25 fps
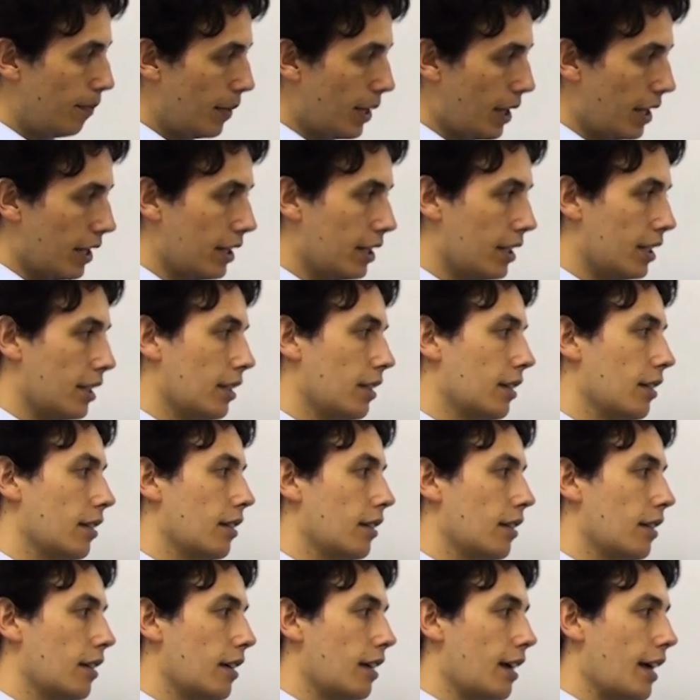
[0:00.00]
But
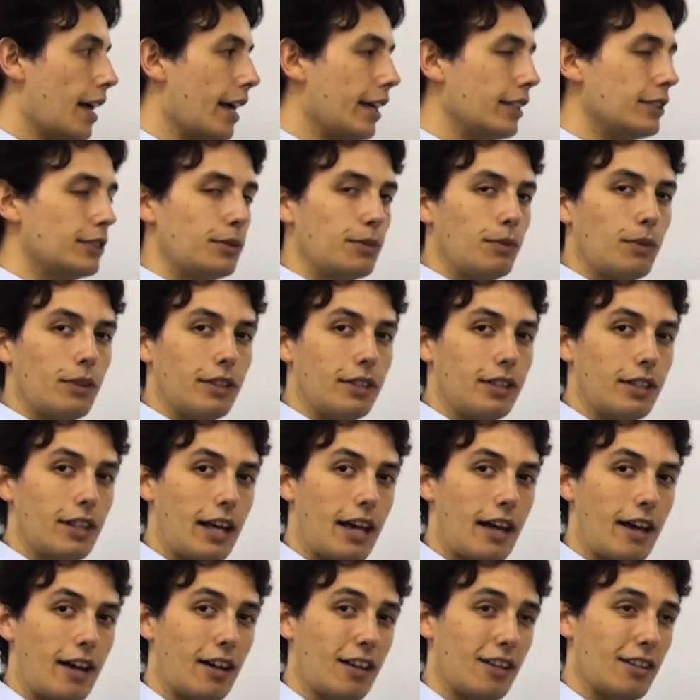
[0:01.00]
as with
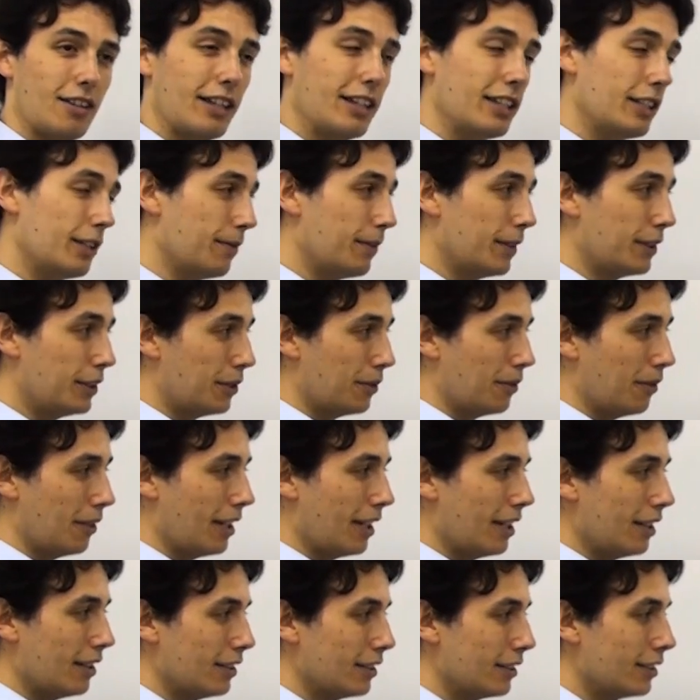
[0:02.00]
our individual
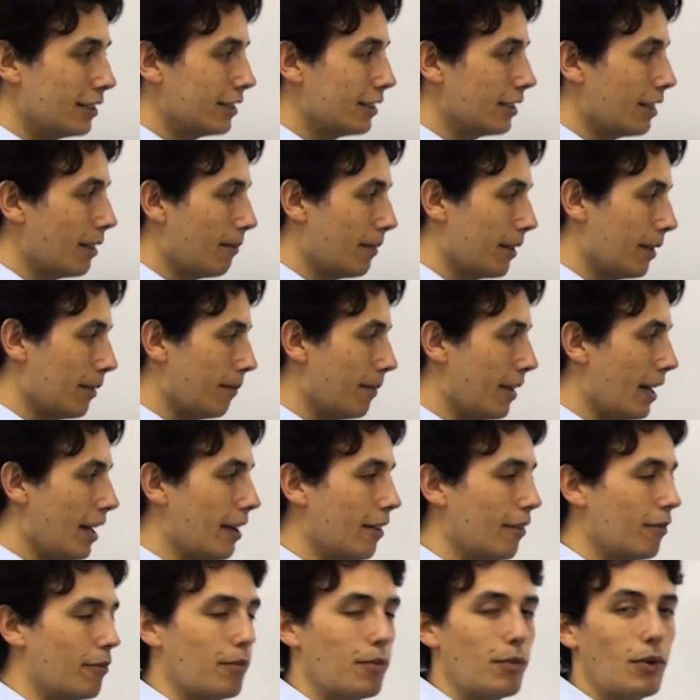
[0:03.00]
letters, some of them
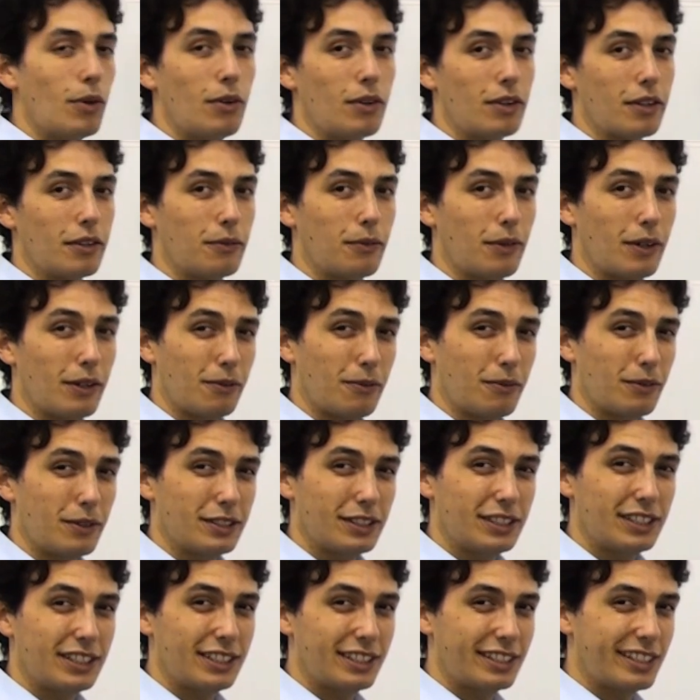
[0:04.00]
have more than one,
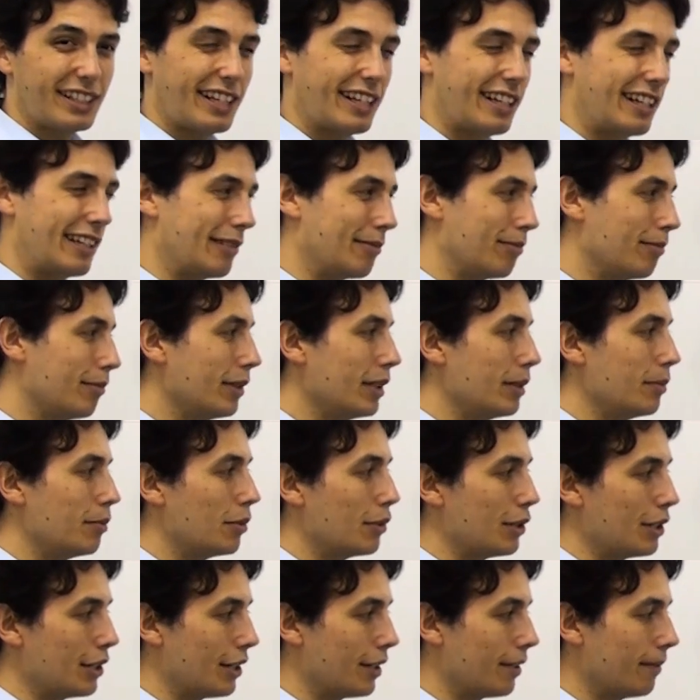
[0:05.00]
which can be
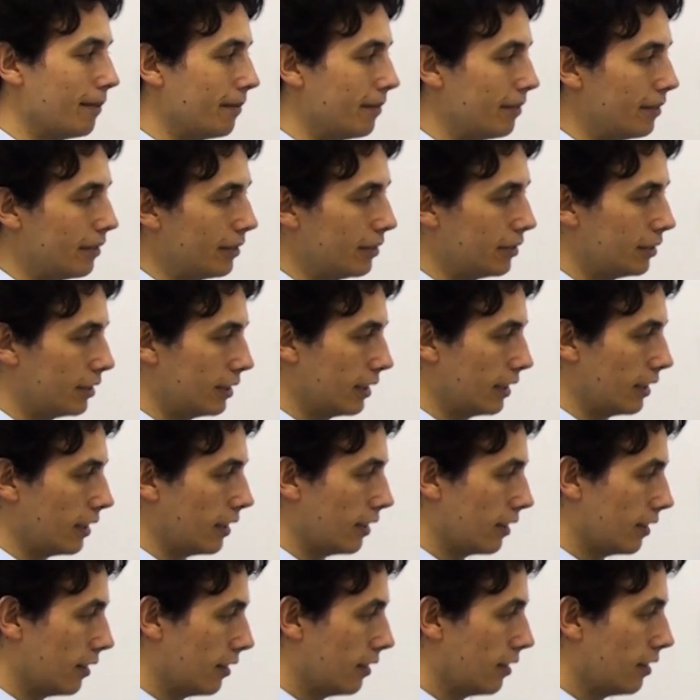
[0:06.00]
pretty
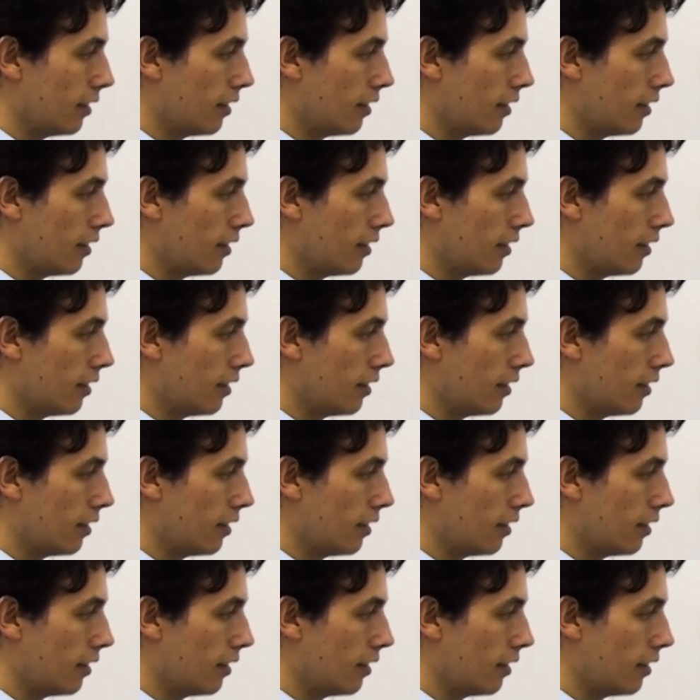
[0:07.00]
confusing.